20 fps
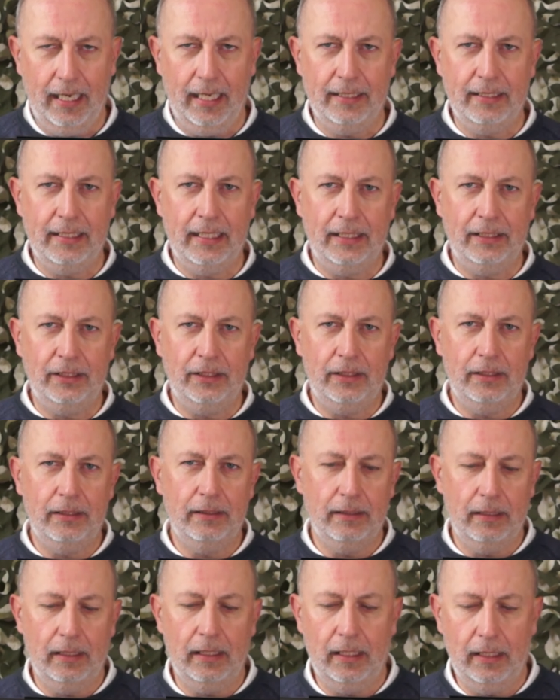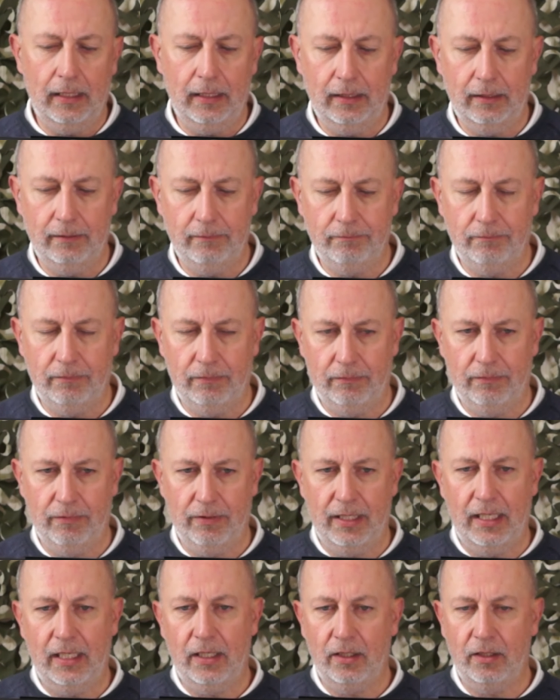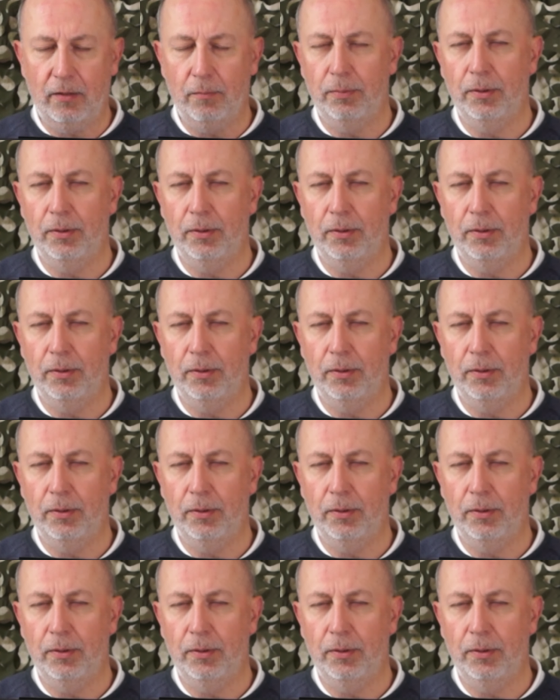and then I can